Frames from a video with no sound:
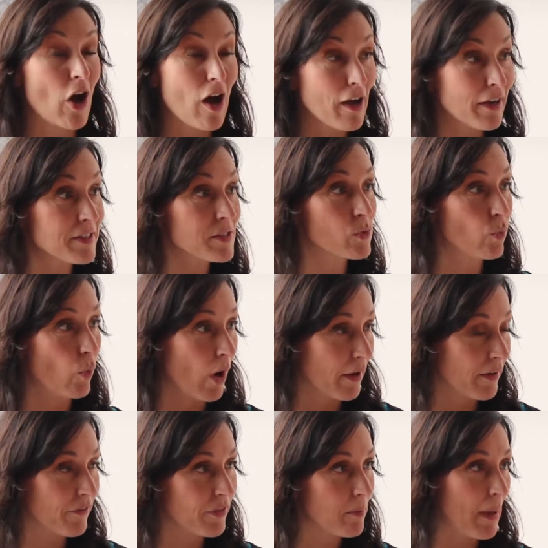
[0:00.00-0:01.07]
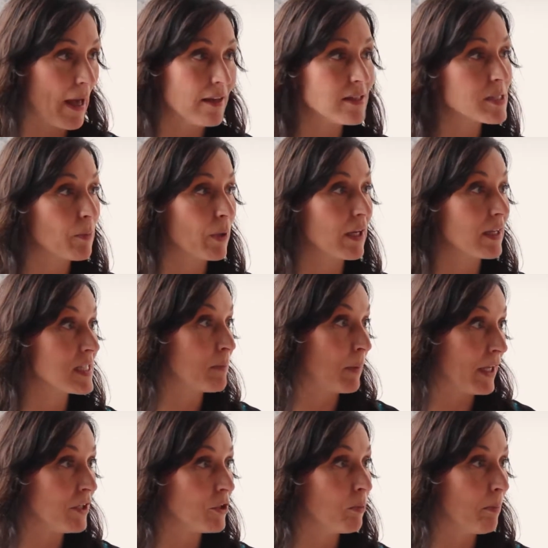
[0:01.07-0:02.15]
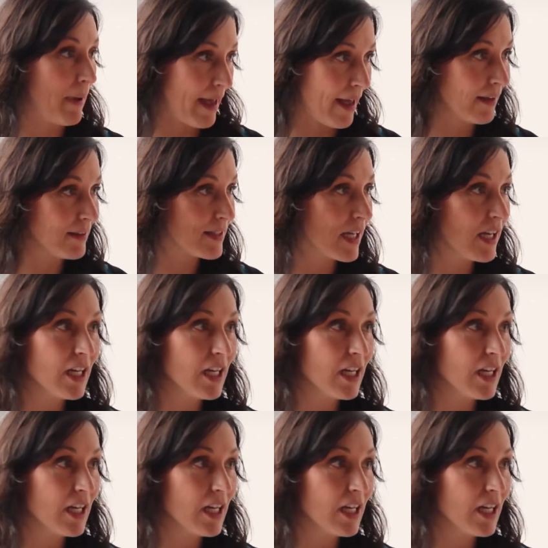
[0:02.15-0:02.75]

dog is one of the pets, but it's paint your pet.